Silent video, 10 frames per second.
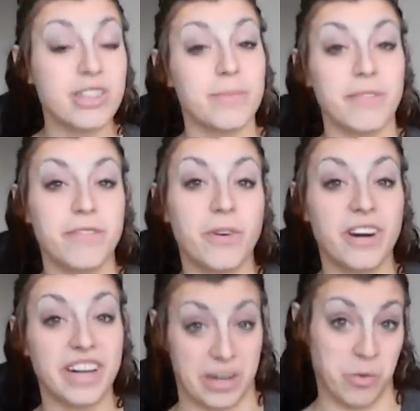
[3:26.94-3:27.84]
it
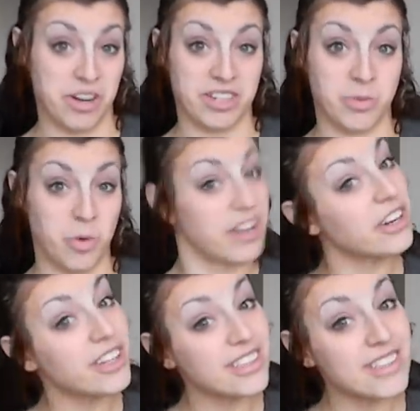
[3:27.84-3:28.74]
before, it works
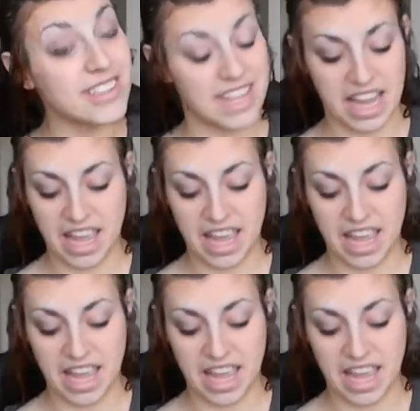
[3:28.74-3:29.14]
wonders.